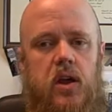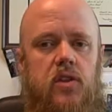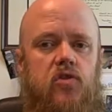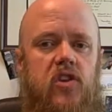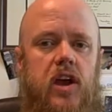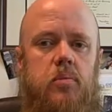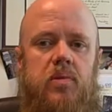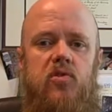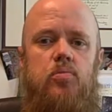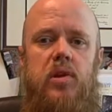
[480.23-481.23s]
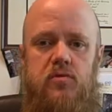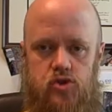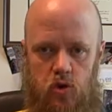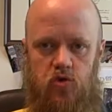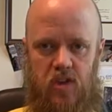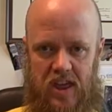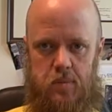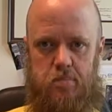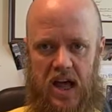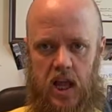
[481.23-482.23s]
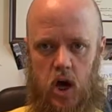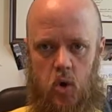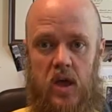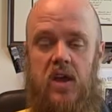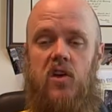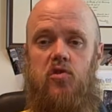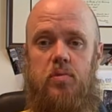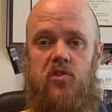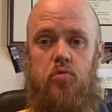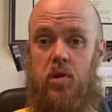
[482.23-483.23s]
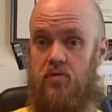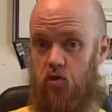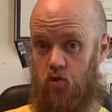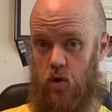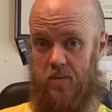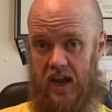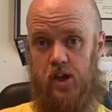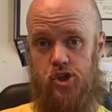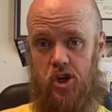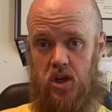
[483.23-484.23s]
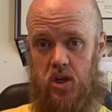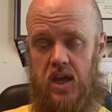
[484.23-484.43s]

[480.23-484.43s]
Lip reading: The second principle of jus in bello is a principle of discrimination.